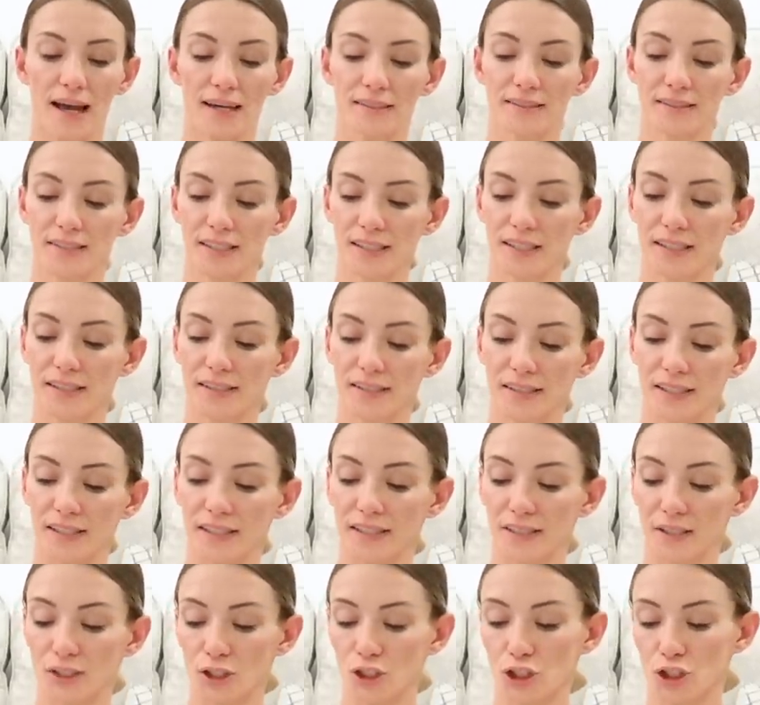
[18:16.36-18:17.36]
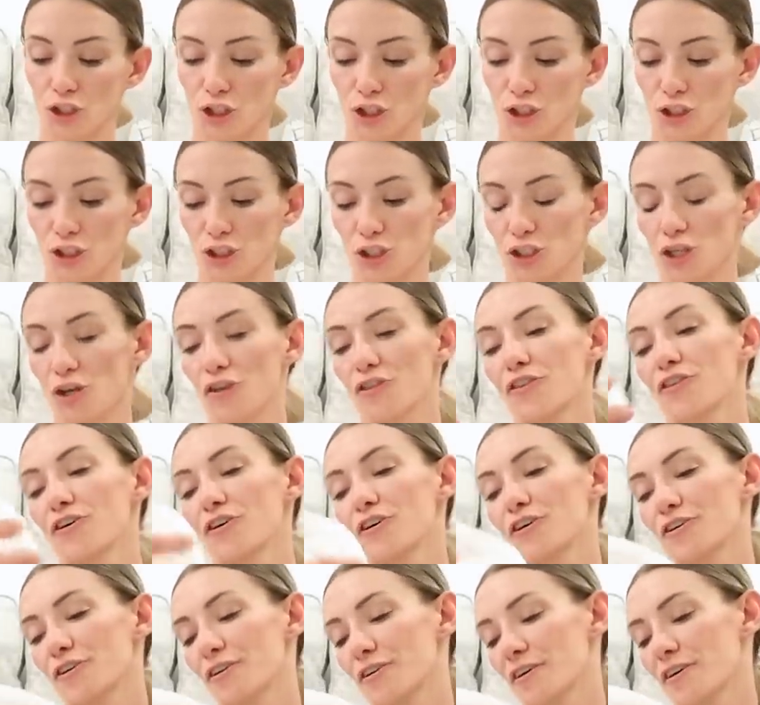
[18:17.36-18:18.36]
and it is just
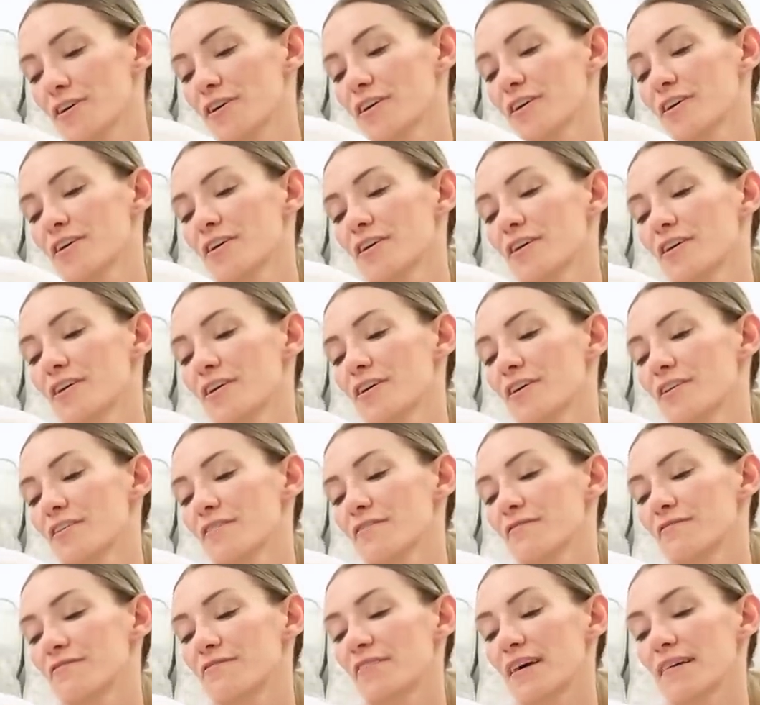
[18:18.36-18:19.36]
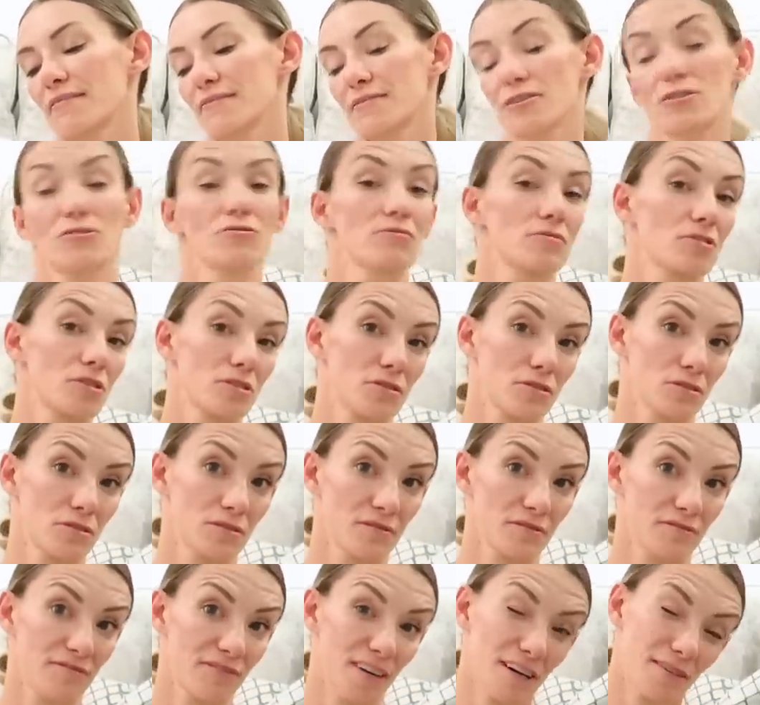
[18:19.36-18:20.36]
the varild,
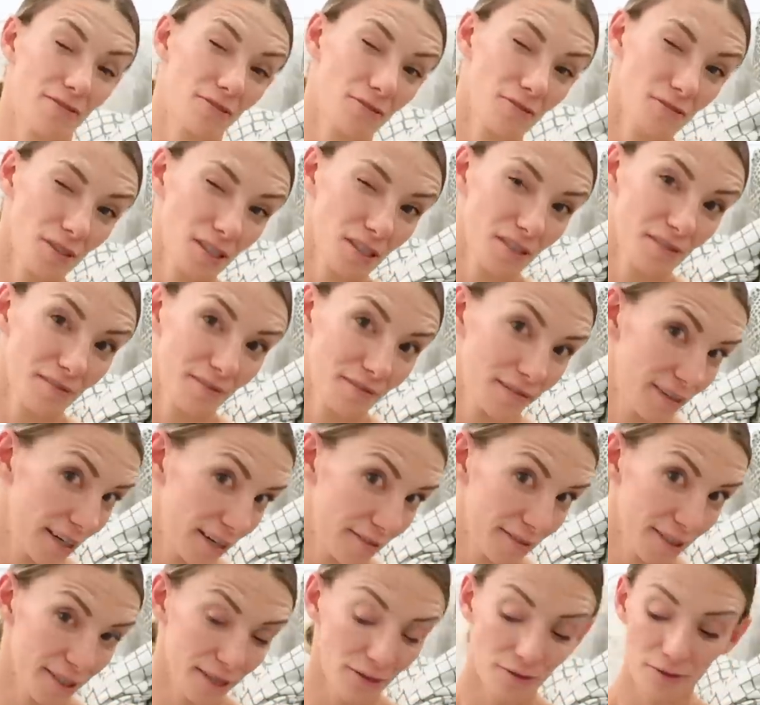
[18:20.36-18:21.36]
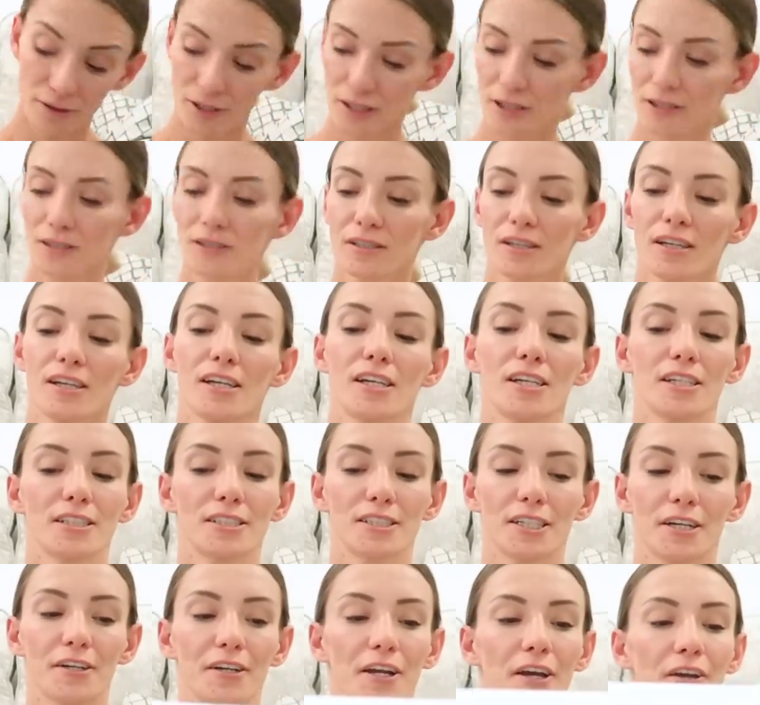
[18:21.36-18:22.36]

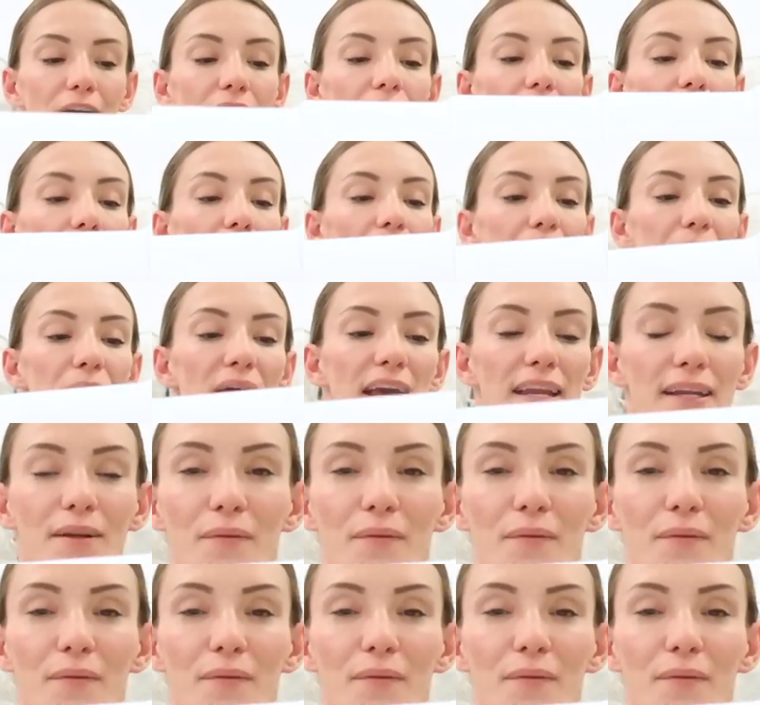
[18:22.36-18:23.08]
don't know. But